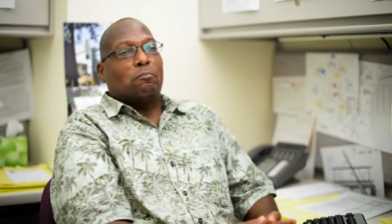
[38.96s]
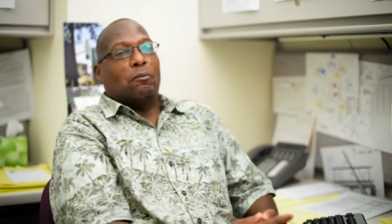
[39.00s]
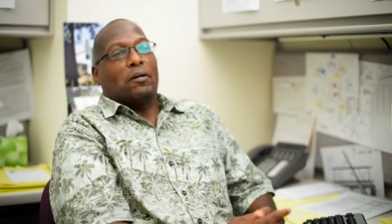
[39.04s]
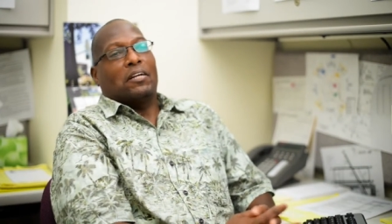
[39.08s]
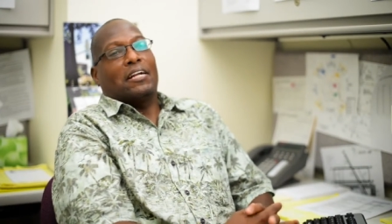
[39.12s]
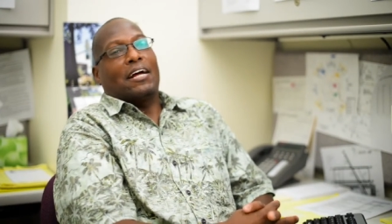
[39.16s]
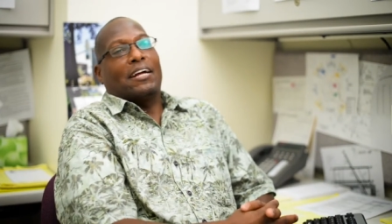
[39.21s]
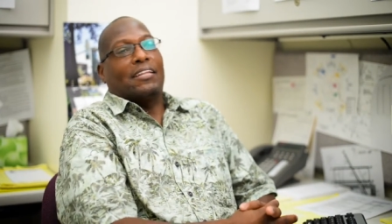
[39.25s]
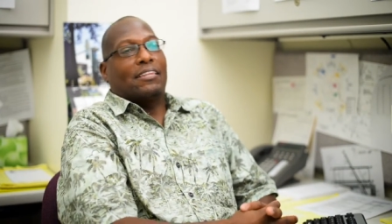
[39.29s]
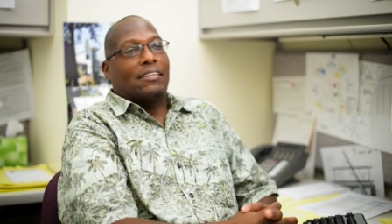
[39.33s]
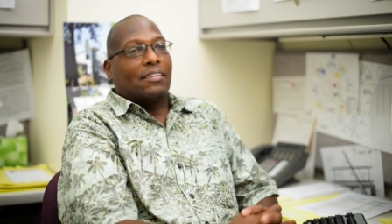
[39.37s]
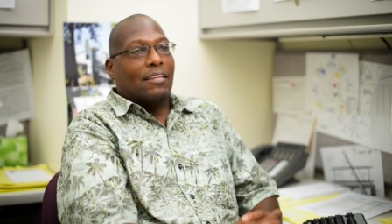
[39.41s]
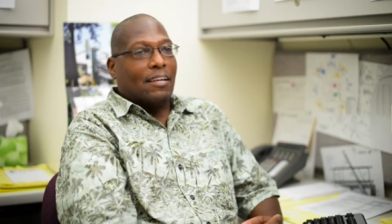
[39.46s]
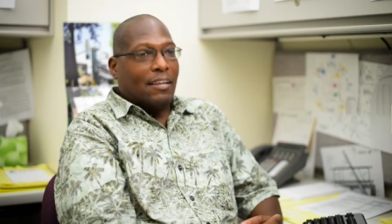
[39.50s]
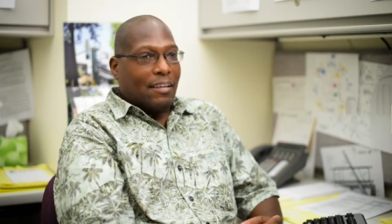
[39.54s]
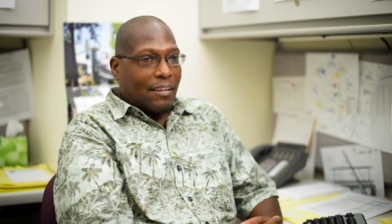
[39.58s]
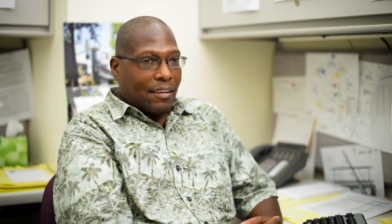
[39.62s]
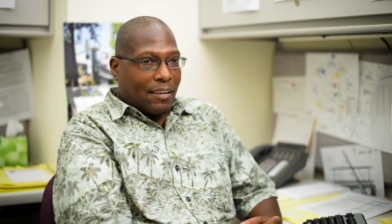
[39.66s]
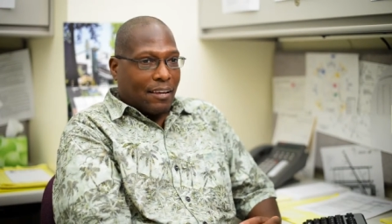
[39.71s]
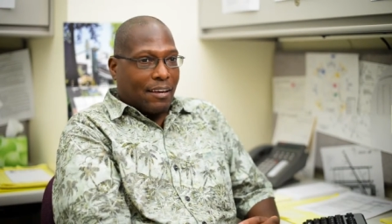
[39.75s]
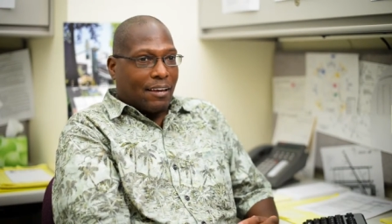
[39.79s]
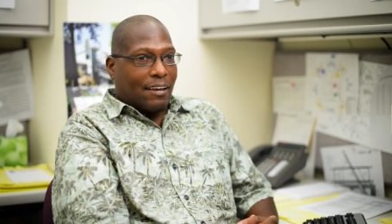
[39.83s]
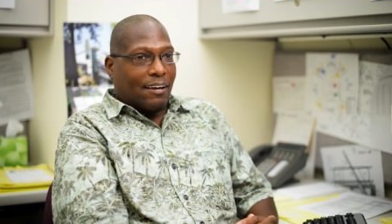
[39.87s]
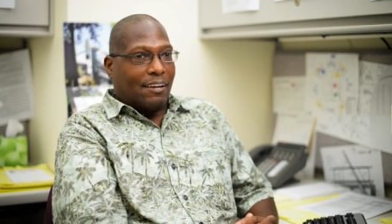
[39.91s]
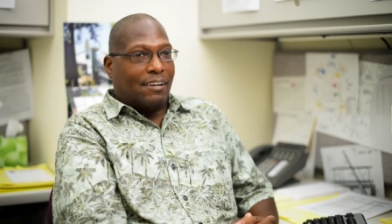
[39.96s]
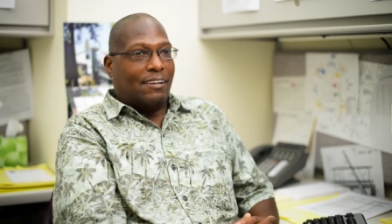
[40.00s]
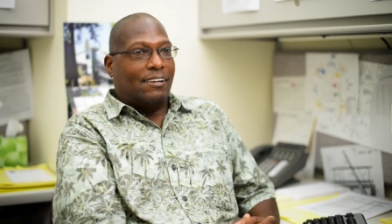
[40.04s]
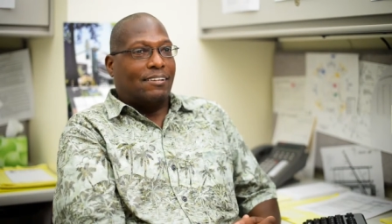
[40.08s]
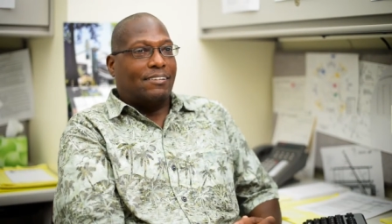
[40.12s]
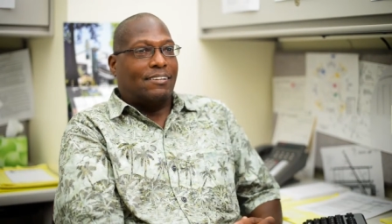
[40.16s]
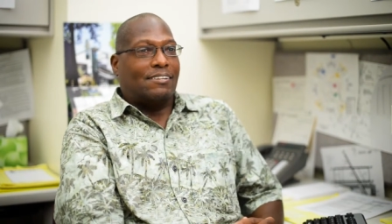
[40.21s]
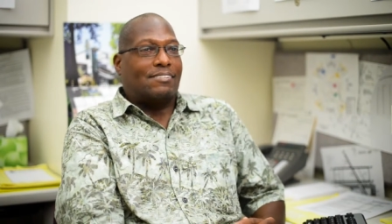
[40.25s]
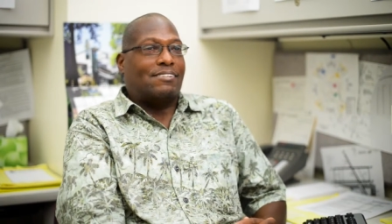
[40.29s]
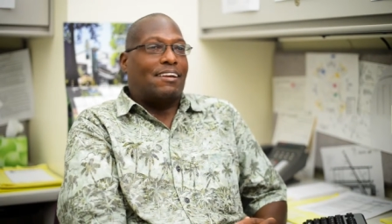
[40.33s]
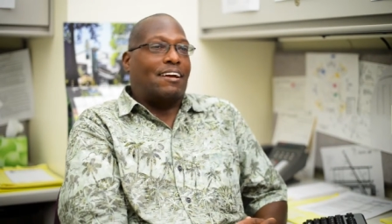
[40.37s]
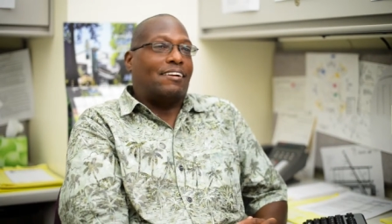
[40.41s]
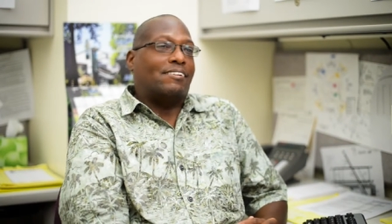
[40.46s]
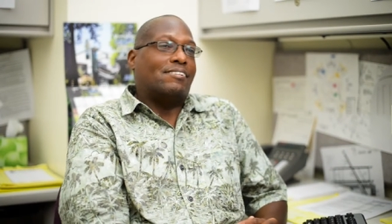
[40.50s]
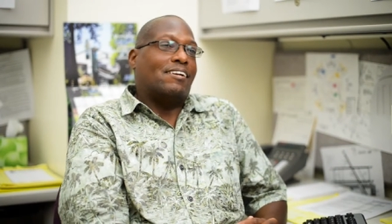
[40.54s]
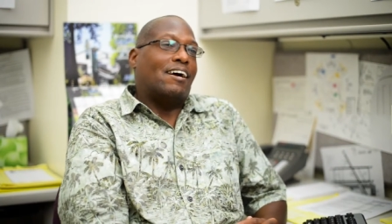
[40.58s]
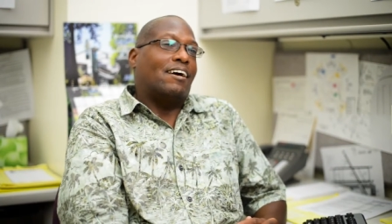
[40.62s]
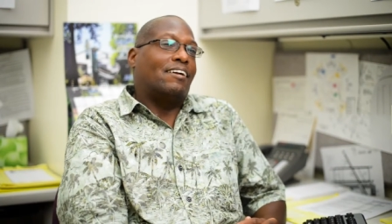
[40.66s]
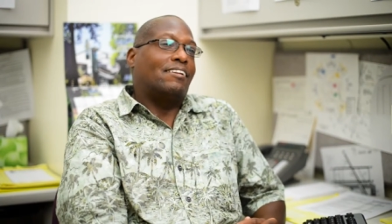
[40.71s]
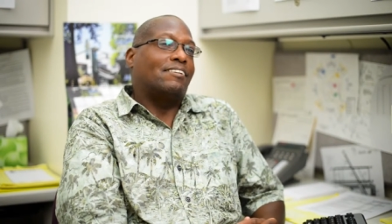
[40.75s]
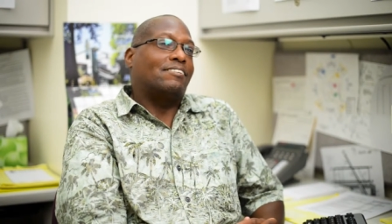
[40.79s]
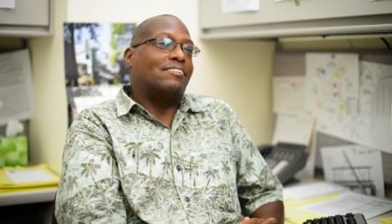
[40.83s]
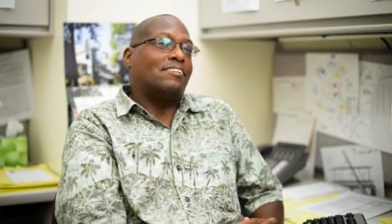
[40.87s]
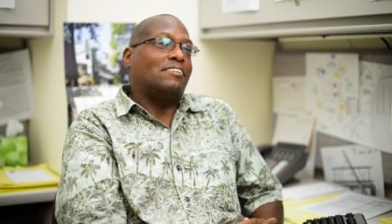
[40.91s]
but I think uh, the
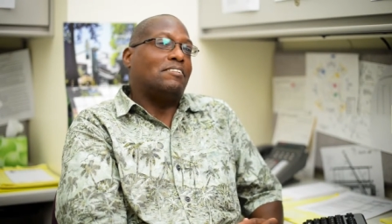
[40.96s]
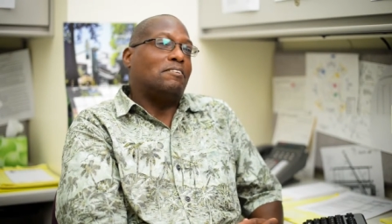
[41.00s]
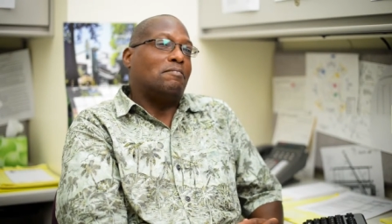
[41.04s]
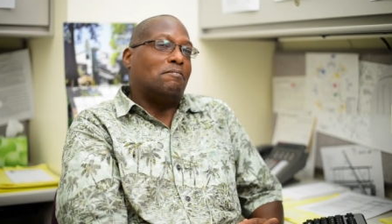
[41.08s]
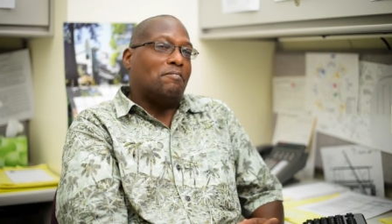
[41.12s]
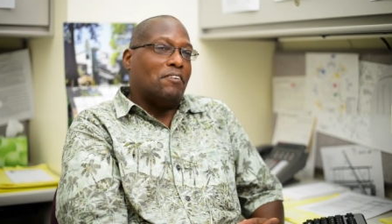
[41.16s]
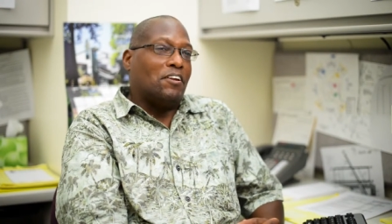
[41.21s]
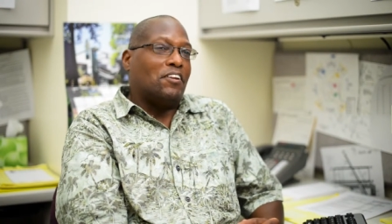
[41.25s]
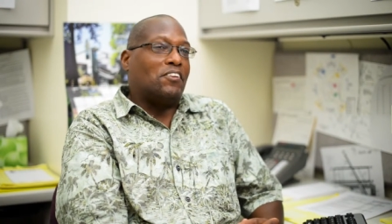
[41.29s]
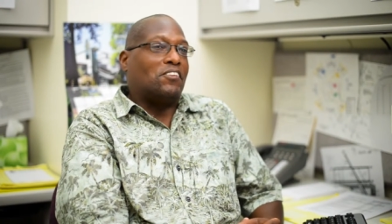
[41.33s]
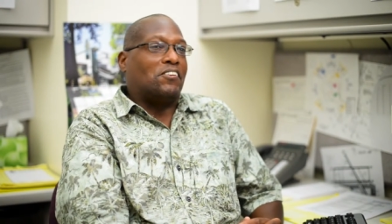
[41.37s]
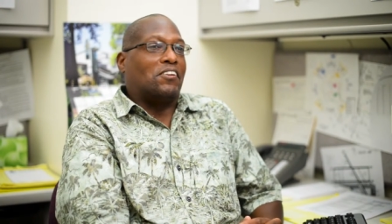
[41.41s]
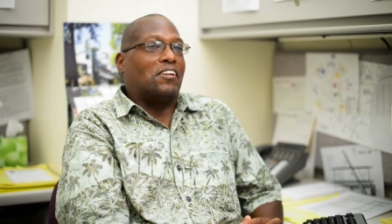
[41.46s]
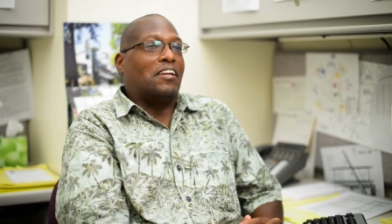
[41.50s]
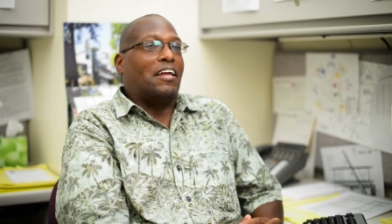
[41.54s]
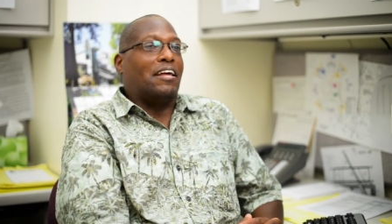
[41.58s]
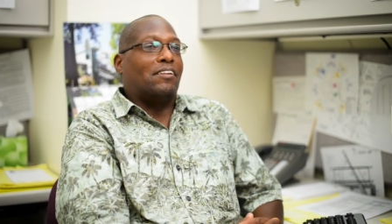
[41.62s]
technology division